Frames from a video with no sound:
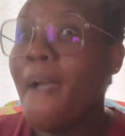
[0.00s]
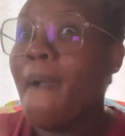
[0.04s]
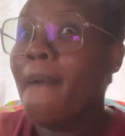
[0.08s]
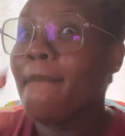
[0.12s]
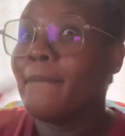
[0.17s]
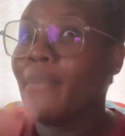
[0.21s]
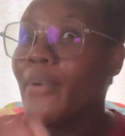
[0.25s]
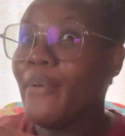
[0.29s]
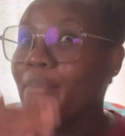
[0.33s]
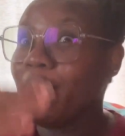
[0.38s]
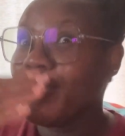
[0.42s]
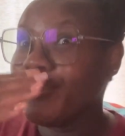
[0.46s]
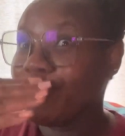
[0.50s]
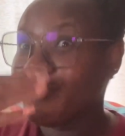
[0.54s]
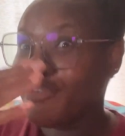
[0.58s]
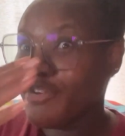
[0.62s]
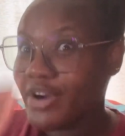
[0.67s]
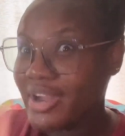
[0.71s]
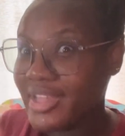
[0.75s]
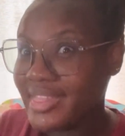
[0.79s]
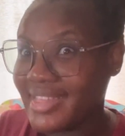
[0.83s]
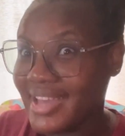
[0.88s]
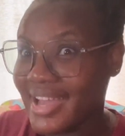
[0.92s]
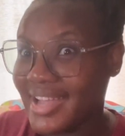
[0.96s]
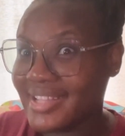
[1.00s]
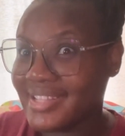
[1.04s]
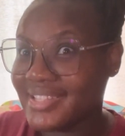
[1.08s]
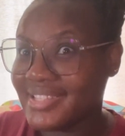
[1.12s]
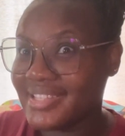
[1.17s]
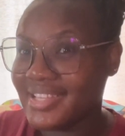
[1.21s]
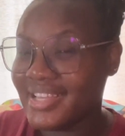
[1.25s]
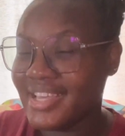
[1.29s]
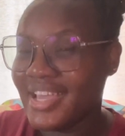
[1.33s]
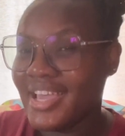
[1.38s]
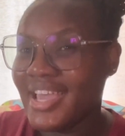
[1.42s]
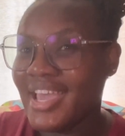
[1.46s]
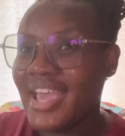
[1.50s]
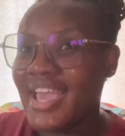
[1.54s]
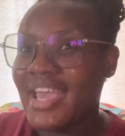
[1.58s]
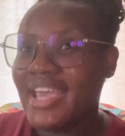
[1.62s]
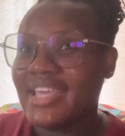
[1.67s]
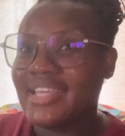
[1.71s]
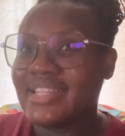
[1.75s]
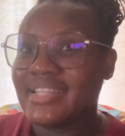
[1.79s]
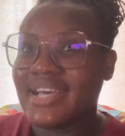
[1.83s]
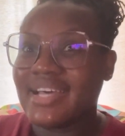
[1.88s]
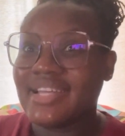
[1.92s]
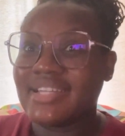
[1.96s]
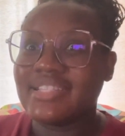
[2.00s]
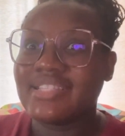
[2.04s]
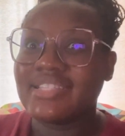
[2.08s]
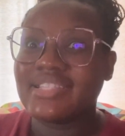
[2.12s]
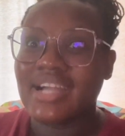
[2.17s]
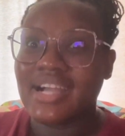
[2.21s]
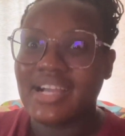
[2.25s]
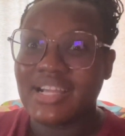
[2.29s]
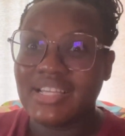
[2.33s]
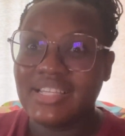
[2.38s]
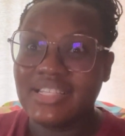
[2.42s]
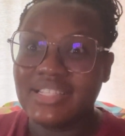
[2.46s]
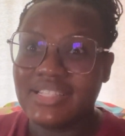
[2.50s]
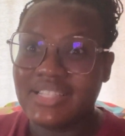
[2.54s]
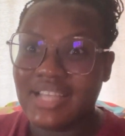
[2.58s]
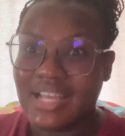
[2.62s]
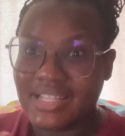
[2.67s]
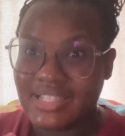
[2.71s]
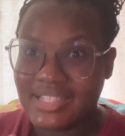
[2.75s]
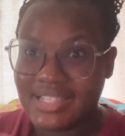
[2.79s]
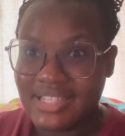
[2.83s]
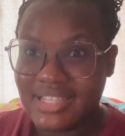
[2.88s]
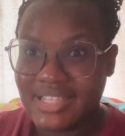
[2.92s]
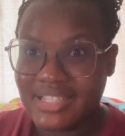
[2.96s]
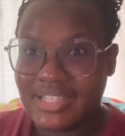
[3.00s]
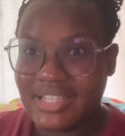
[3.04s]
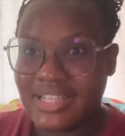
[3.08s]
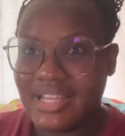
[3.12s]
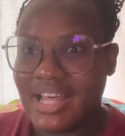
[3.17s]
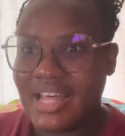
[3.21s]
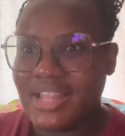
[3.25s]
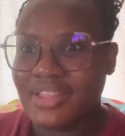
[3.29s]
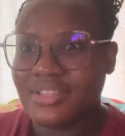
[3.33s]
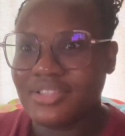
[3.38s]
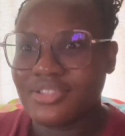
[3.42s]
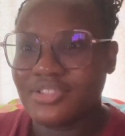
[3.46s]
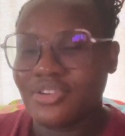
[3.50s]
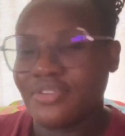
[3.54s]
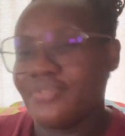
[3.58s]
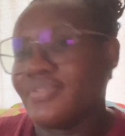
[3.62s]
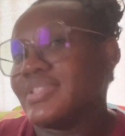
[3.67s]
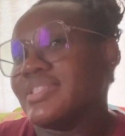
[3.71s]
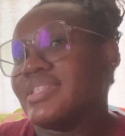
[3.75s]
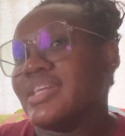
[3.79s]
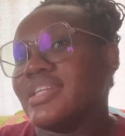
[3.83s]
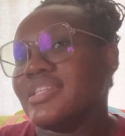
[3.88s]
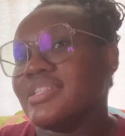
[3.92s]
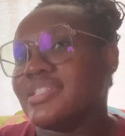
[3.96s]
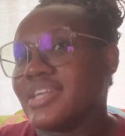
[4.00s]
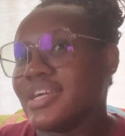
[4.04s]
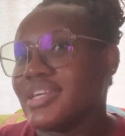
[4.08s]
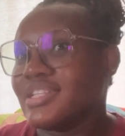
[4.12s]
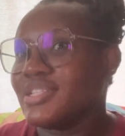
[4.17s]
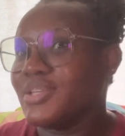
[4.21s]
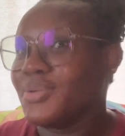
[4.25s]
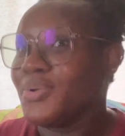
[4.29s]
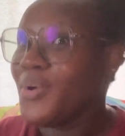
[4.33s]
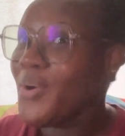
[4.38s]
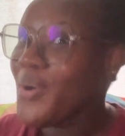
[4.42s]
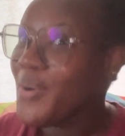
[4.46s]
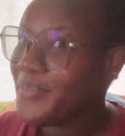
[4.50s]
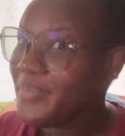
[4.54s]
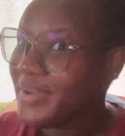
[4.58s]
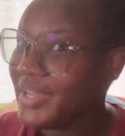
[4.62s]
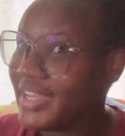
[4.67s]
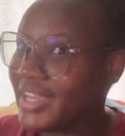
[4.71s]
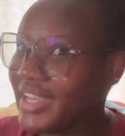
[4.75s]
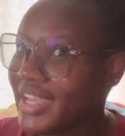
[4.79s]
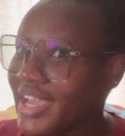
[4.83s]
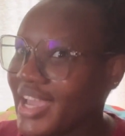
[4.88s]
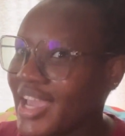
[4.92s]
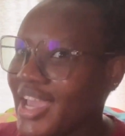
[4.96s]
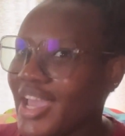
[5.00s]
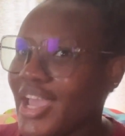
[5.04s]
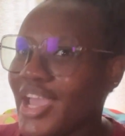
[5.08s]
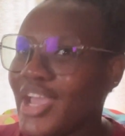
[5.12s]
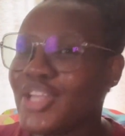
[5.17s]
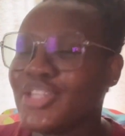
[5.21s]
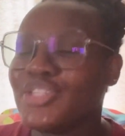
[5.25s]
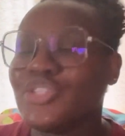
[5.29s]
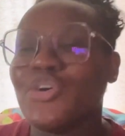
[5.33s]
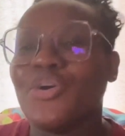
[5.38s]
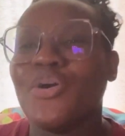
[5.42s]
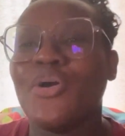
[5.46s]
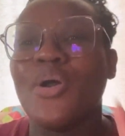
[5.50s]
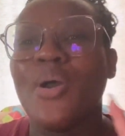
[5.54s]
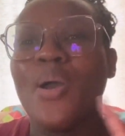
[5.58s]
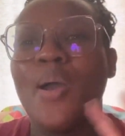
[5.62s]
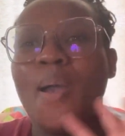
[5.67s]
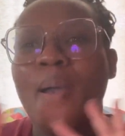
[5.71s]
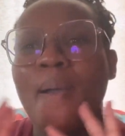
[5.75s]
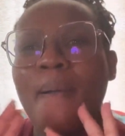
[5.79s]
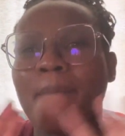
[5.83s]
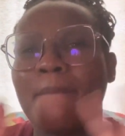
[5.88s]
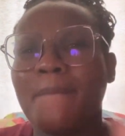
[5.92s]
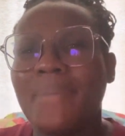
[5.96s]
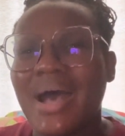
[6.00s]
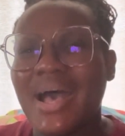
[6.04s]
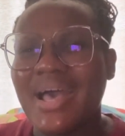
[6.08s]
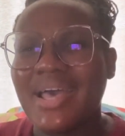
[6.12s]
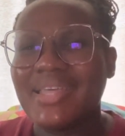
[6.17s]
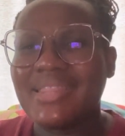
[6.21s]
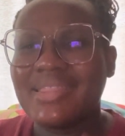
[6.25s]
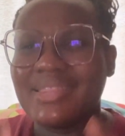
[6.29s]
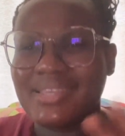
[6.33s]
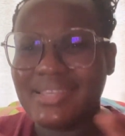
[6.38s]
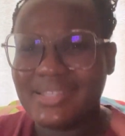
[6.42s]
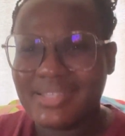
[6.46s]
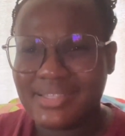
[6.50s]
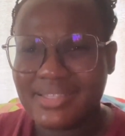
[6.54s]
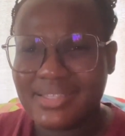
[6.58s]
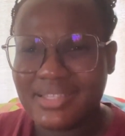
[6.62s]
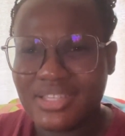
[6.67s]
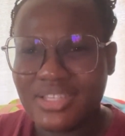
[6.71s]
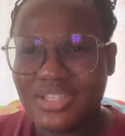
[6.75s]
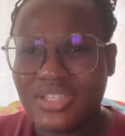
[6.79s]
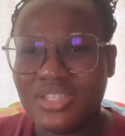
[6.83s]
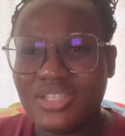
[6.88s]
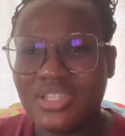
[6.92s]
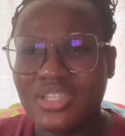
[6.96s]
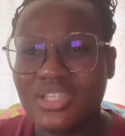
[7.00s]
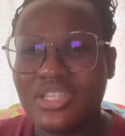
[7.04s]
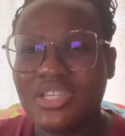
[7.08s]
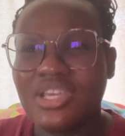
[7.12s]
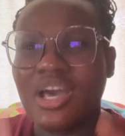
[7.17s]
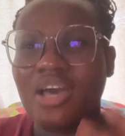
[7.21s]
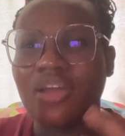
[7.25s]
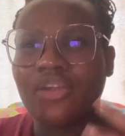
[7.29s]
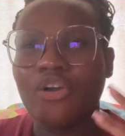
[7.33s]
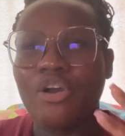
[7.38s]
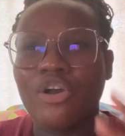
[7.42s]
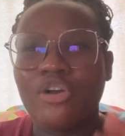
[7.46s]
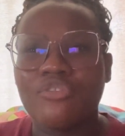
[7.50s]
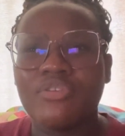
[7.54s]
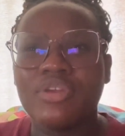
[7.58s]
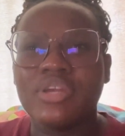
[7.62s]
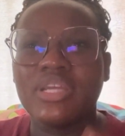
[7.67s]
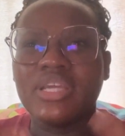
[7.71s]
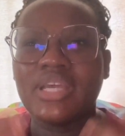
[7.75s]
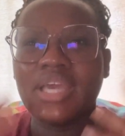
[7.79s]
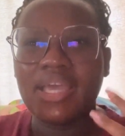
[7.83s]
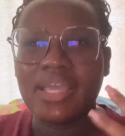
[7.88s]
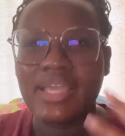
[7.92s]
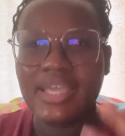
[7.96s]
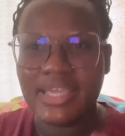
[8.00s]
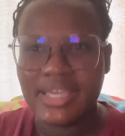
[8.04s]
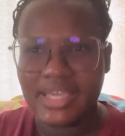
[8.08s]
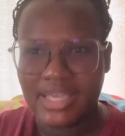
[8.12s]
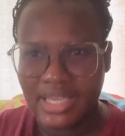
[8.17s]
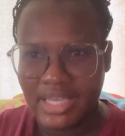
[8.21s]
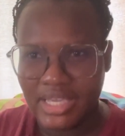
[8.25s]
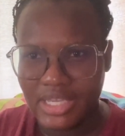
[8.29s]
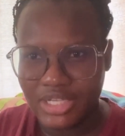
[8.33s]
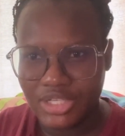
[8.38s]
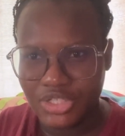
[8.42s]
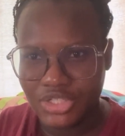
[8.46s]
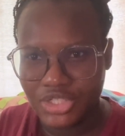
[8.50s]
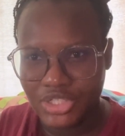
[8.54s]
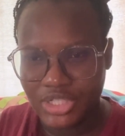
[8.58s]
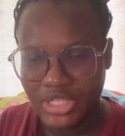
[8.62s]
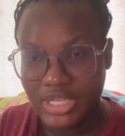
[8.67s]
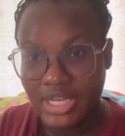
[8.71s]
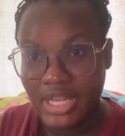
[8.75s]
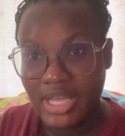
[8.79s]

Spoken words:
But before that, it had stated that the cervix had started opening. So by this, she had already engaged in